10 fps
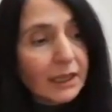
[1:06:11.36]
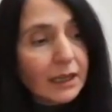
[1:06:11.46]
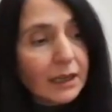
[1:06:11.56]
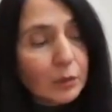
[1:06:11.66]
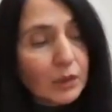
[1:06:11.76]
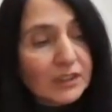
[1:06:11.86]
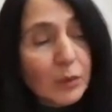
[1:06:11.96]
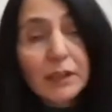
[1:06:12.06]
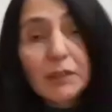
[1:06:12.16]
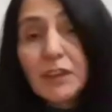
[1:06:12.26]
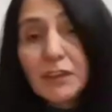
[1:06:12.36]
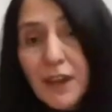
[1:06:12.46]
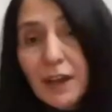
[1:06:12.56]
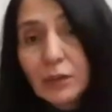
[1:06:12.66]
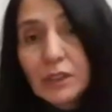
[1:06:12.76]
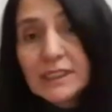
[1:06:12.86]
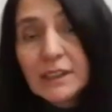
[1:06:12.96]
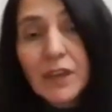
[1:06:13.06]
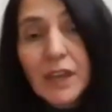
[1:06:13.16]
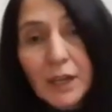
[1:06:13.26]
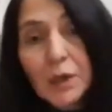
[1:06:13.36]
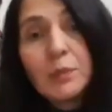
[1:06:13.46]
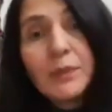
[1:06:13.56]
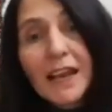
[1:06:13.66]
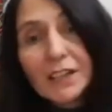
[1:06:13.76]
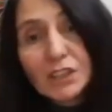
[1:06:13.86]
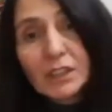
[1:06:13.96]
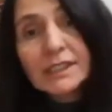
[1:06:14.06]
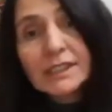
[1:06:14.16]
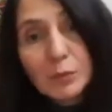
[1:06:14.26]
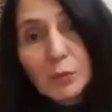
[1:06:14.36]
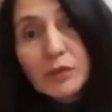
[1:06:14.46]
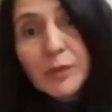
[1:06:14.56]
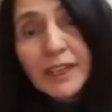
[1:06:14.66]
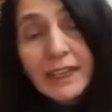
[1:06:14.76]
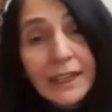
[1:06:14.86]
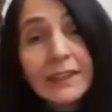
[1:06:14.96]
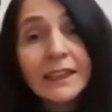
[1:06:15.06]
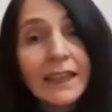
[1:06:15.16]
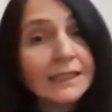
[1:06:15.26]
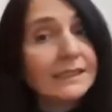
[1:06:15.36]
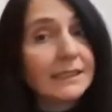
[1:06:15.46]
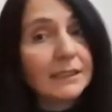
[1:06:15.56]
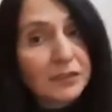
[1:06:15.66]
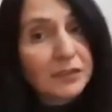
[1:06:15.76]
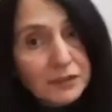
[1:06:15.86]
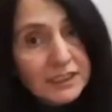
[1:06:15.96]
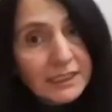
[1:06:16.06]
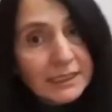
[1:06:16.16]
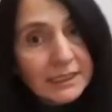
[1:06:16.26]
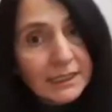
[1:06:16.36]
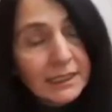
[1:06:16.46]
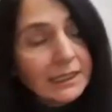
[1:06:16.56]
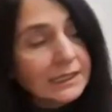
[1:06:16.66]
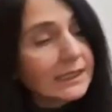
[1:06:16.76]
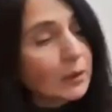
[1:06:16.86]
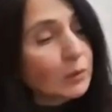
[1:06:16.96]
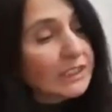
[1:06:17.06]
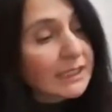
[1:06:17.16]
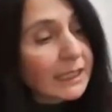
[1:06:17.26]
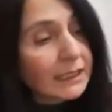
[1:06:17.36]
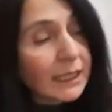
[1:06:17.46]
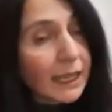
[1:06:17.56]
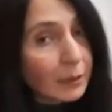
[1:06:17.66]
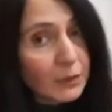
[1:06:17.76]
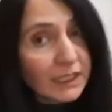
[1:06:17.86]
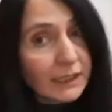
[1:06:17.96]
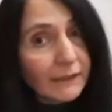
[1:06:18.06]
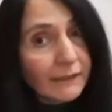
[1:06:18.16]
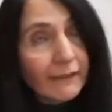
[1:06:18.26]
was one of the founders of the Arab nationalist movement in the 1950s. His name was Khalil Hamdi.